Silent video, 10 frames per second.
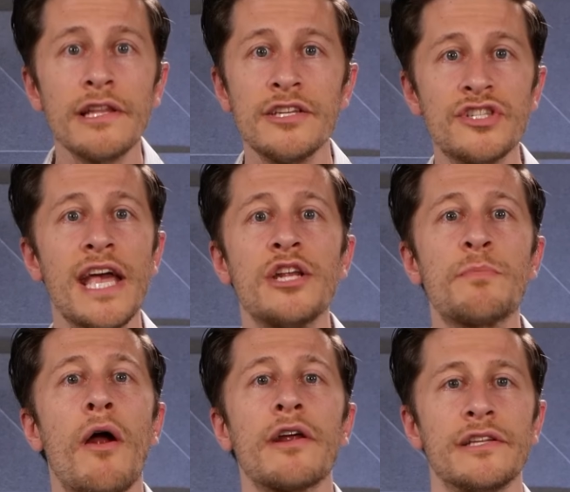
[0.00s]
stage
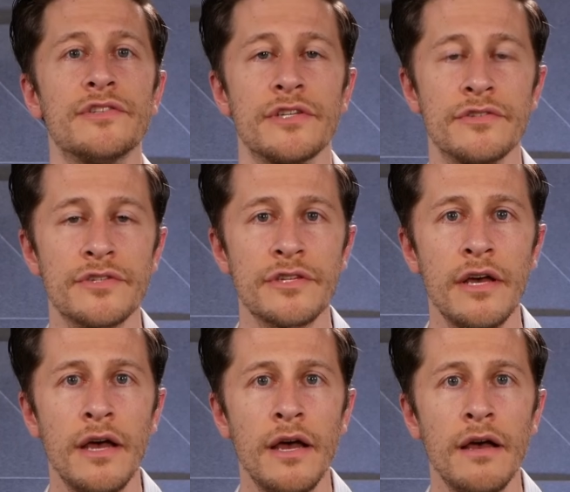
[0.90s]
Parkinson's.
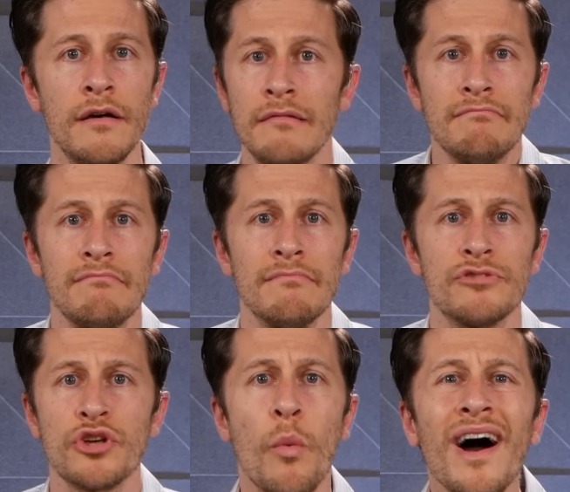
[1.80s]

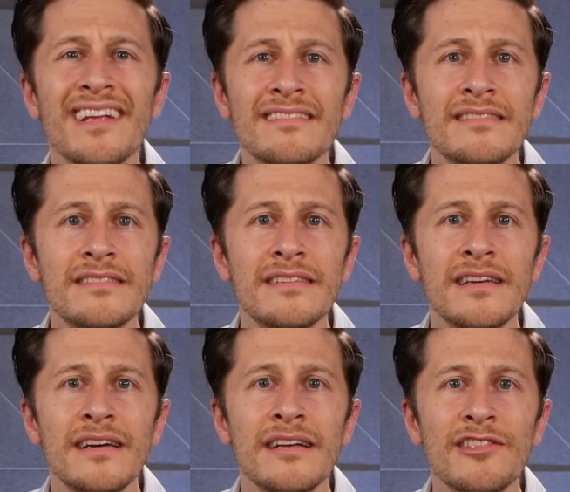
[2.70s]
So what?
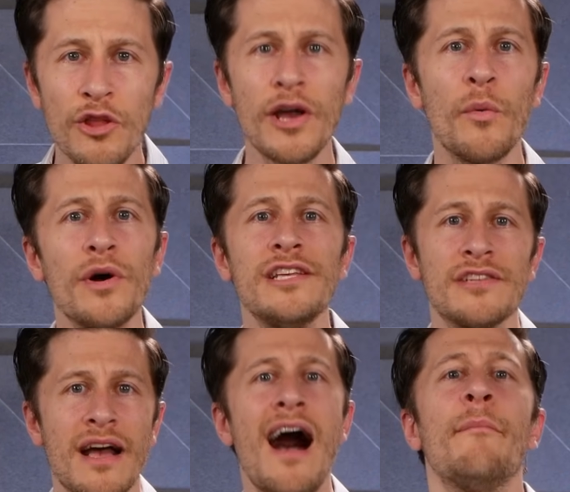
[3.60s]
Look at what he's
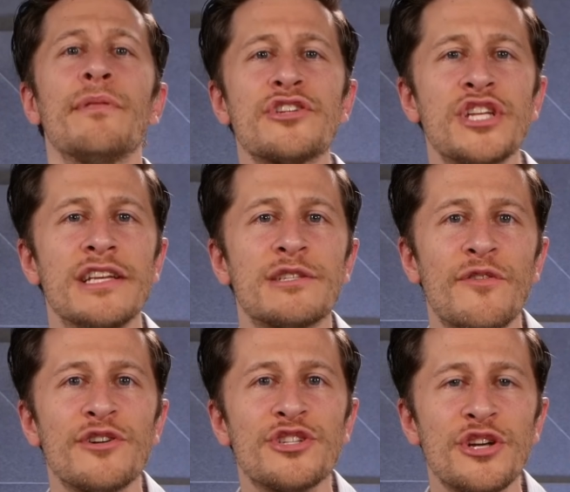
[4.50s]
accomplished in his
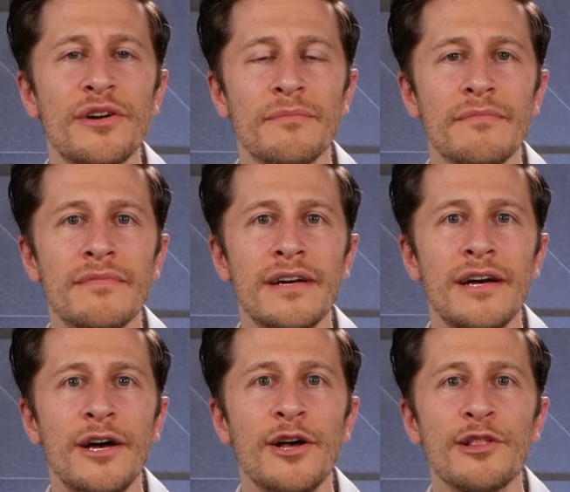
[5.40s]
first term.
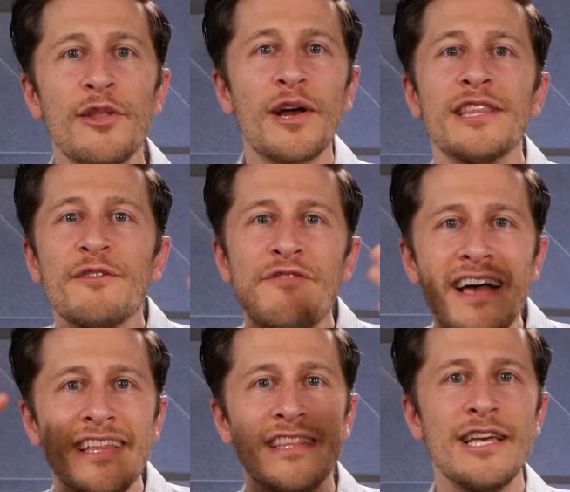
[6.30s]
Look at the fact
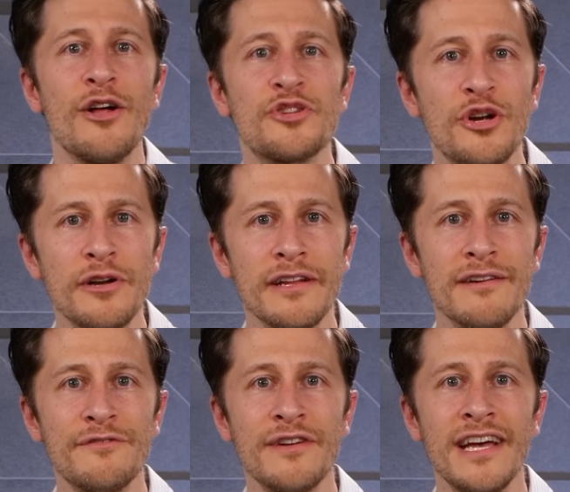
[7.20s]
that the
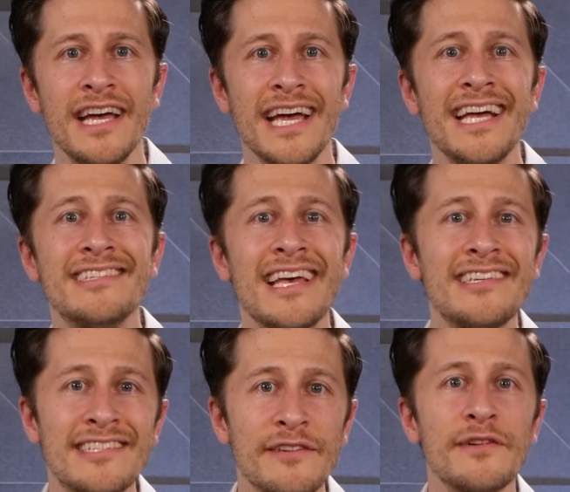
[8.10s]
alternative is a
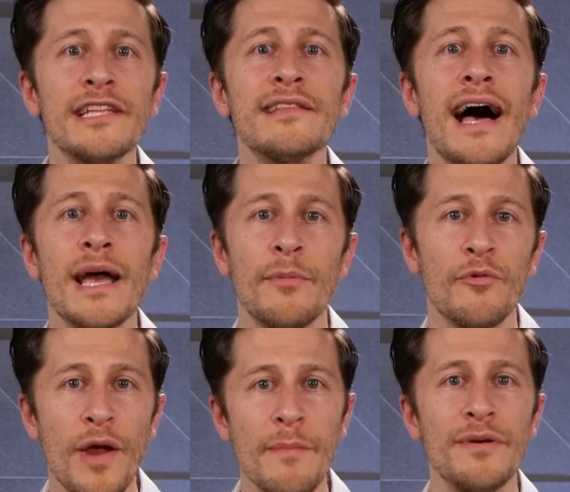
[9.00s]
civilly liable
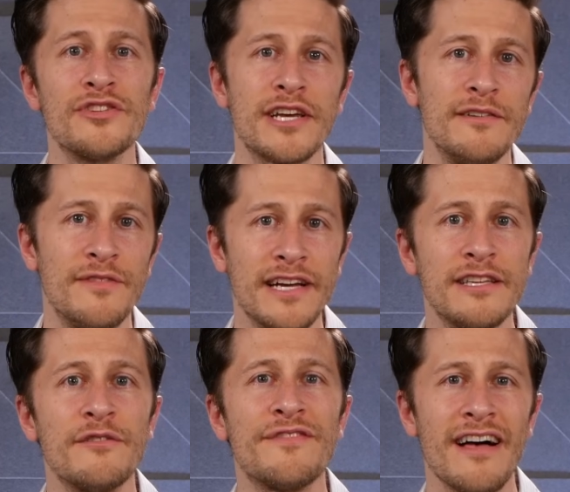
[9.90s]
rapist,
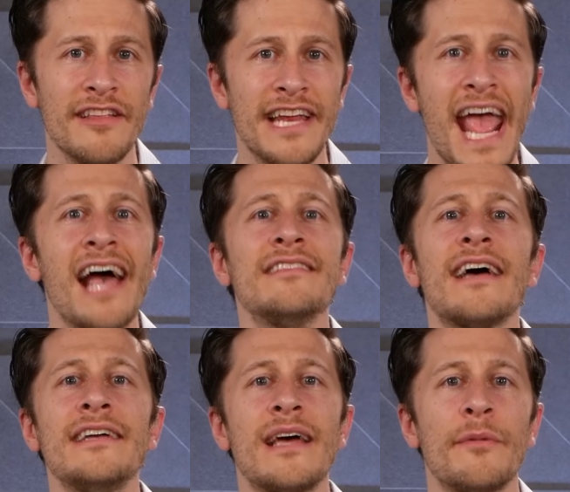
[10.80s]
convicted felon,
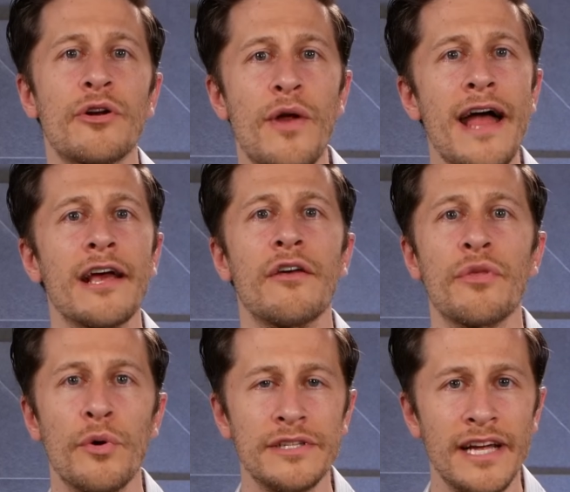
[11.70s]
anti democratic,
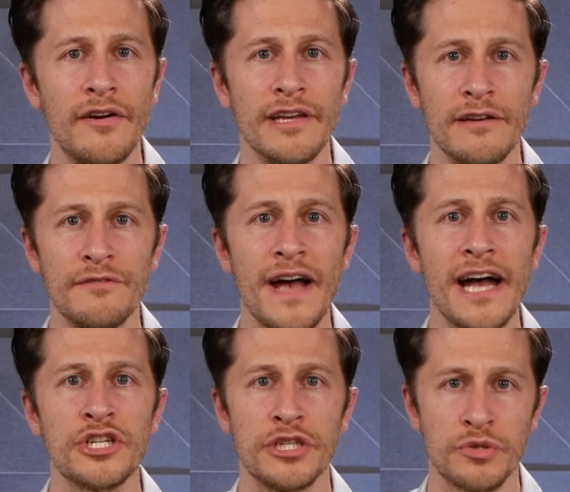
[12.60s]
authoritarian,
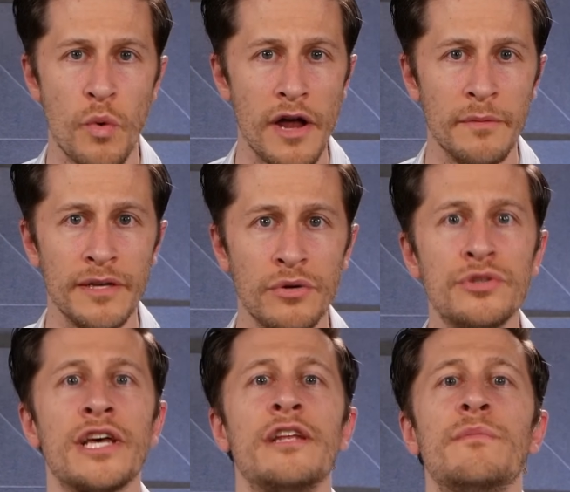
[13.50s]
fascist wannabe who
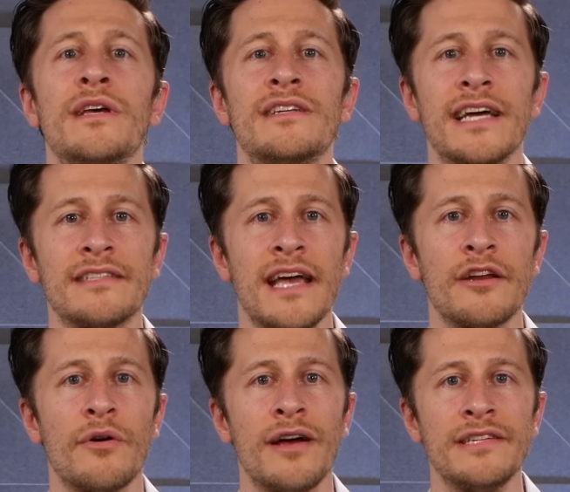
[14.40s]
said he'd be a
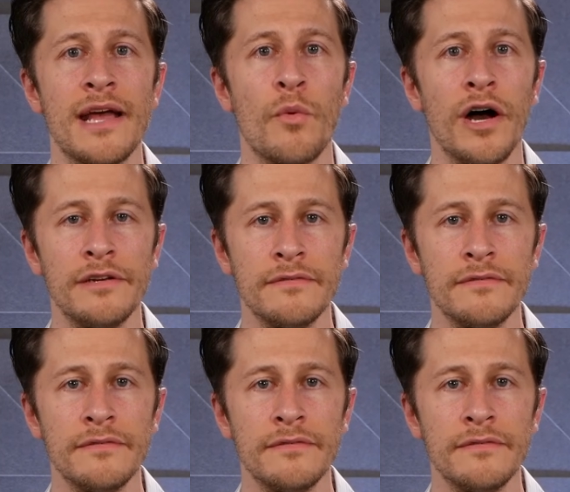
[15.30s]
dictator on day one.